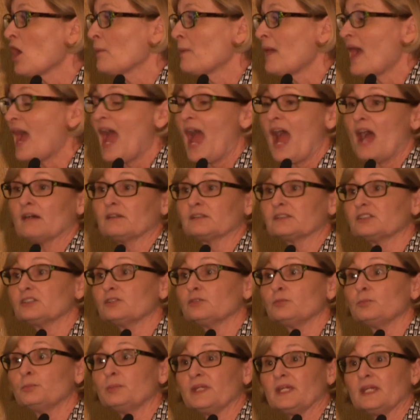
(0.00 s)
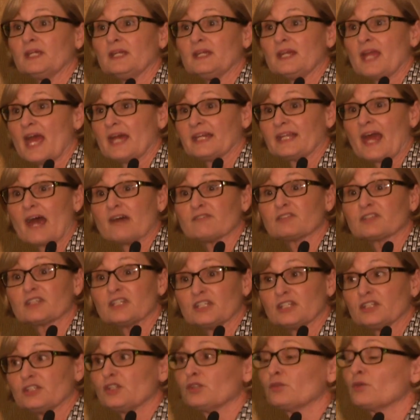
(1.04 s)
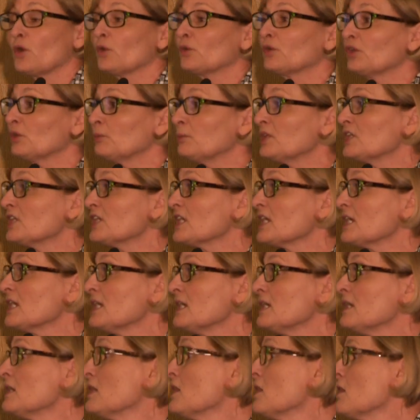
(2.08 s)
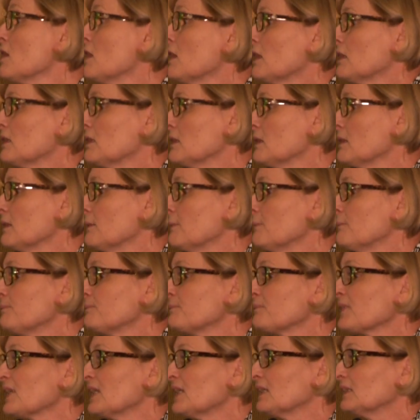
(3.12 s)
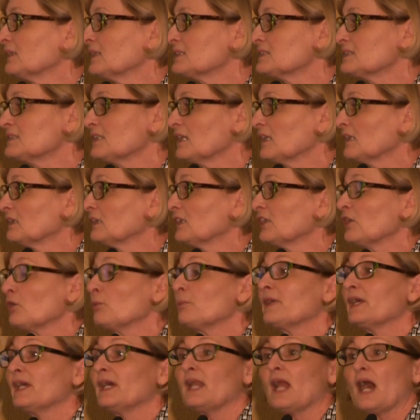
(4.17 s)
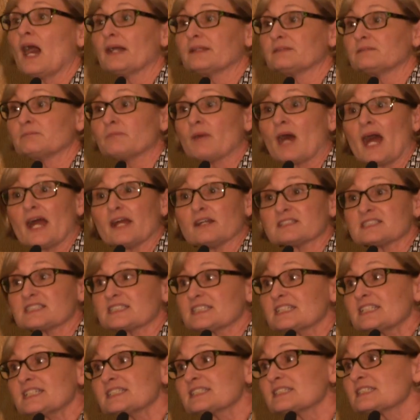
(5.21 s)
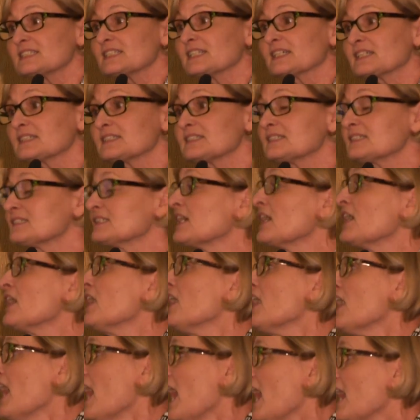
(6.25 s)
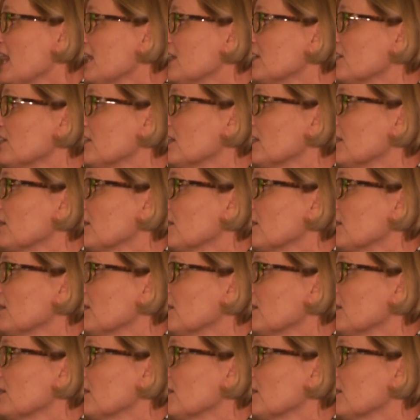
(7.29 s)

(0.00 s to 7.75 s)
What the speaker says: how to be an advocate in your own community, let's see, a little bit on biostatistics. And